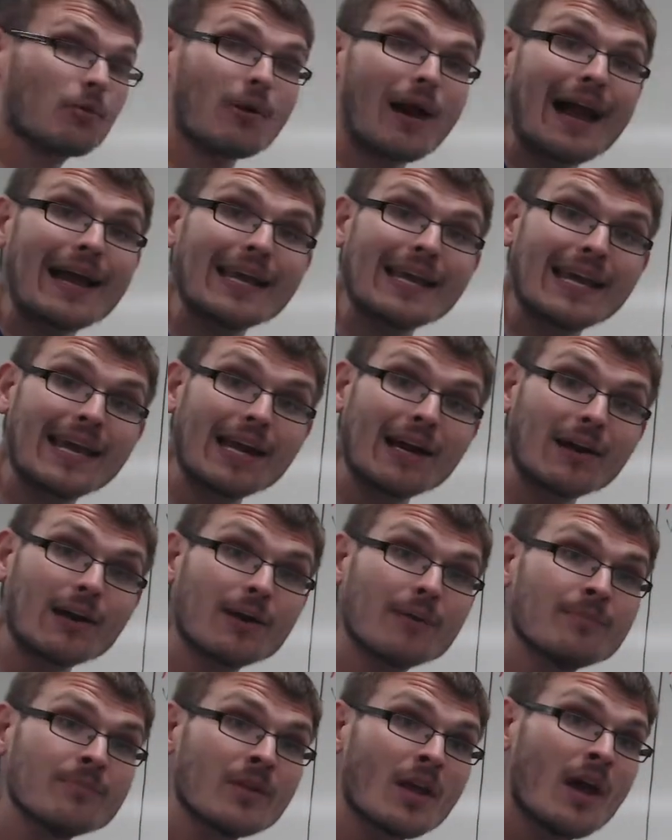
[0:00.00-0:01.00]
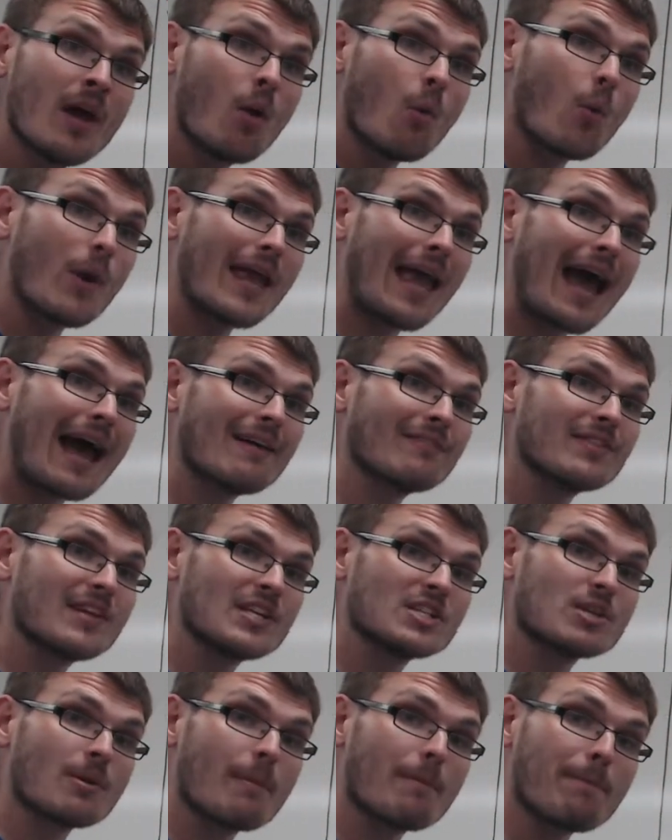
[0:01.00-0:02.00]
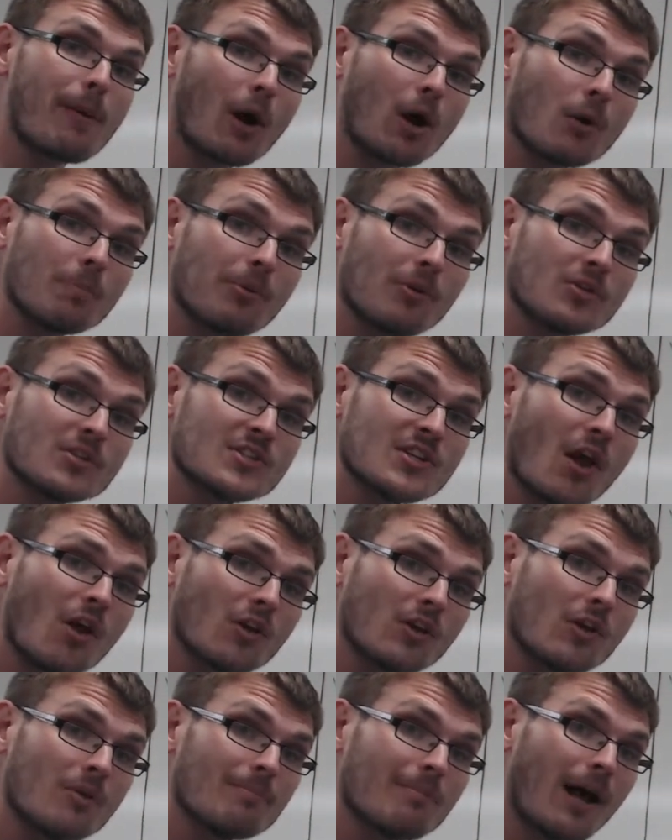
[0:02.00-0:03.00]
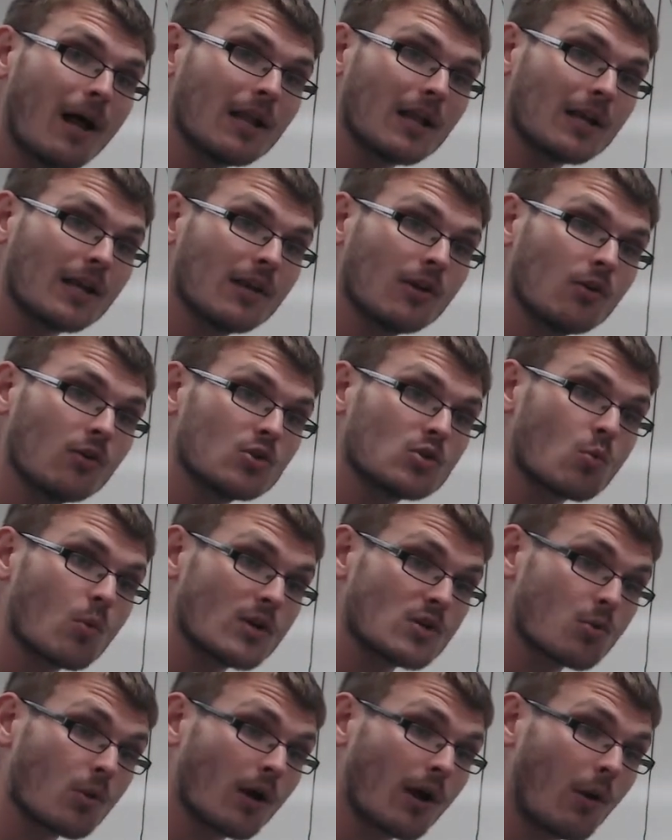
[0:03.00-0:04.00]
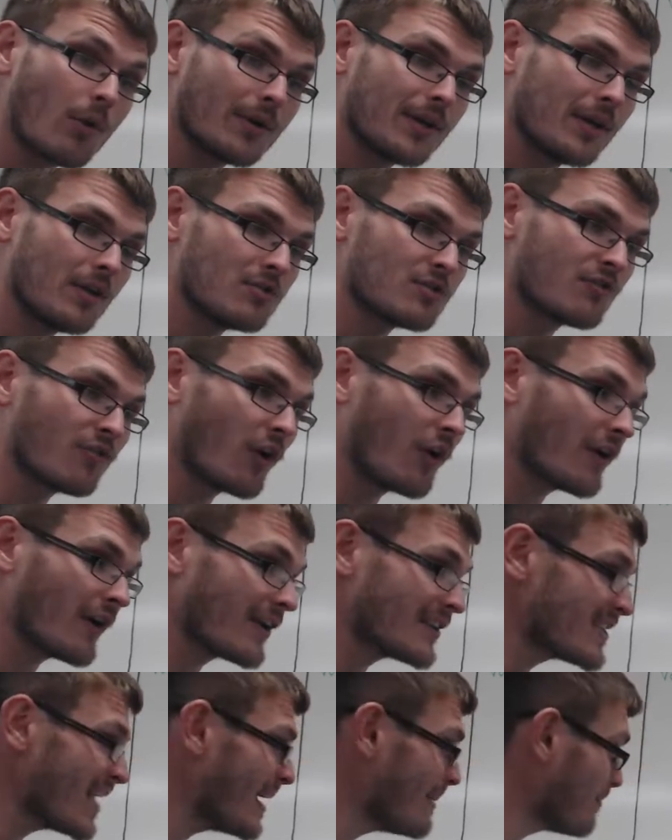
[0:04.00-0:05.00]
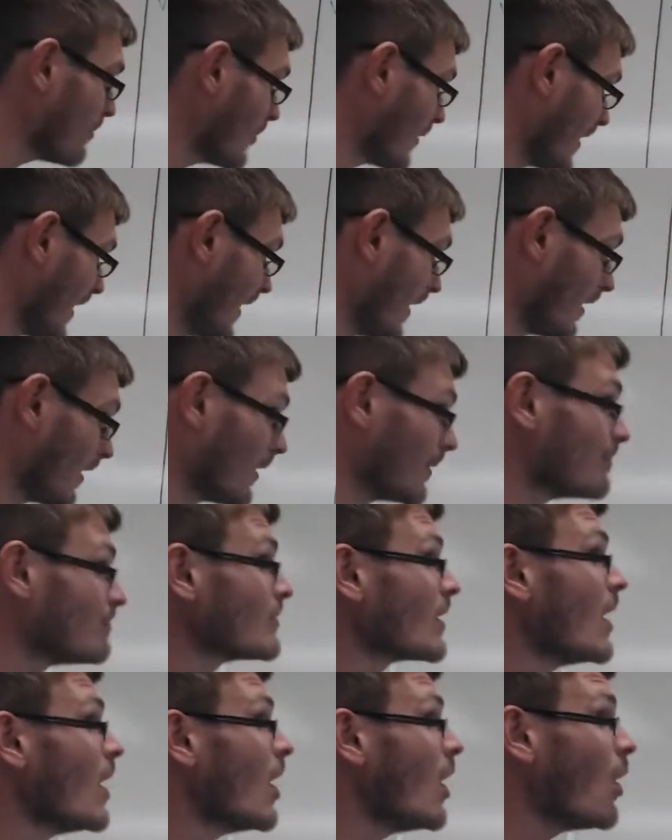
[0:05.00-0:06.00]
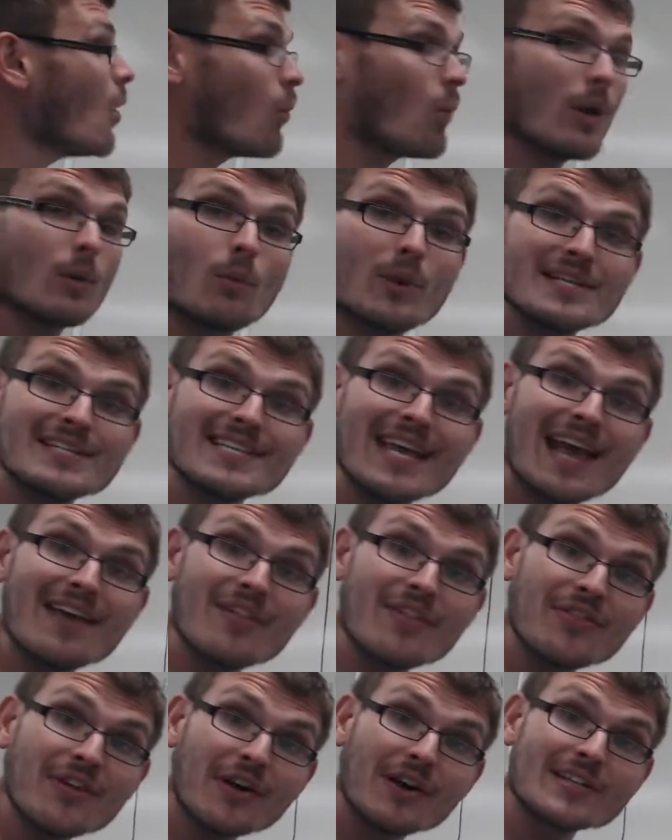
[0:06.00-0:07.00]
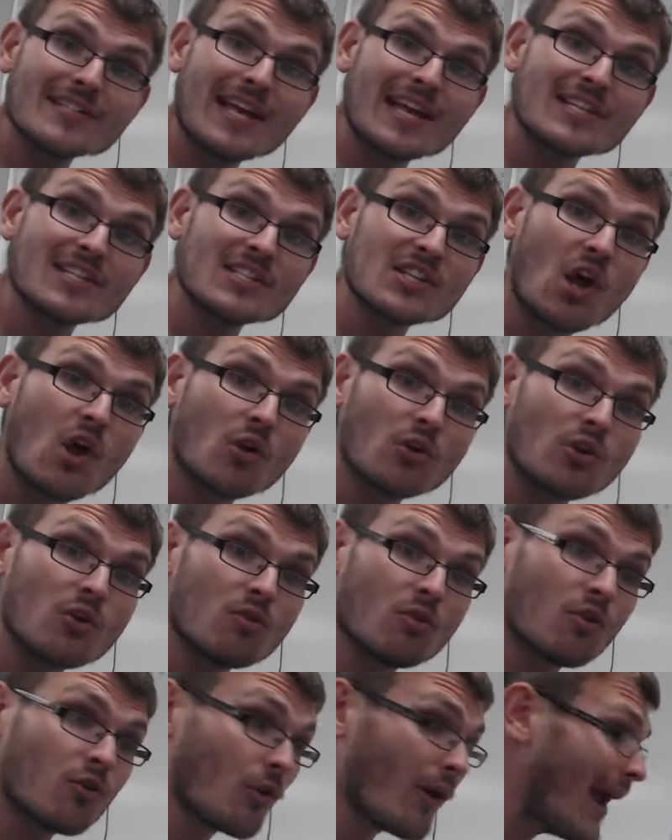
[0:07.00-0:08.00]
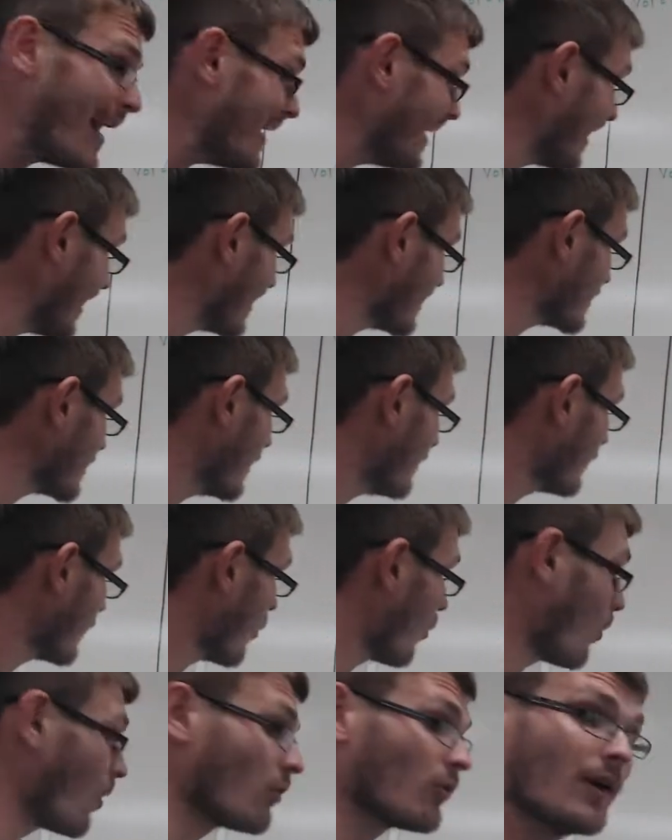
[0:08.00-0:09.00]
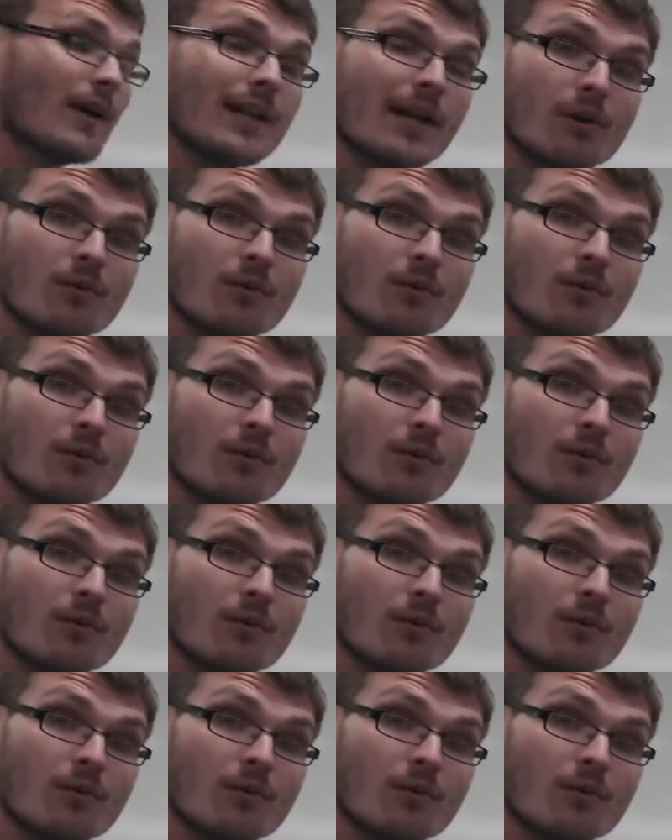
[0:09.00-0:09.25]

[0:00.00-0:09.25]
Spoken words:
right here, we have these purple solute molecules, which we're going to use for our example here. When we say that there is a solute gradient, we're really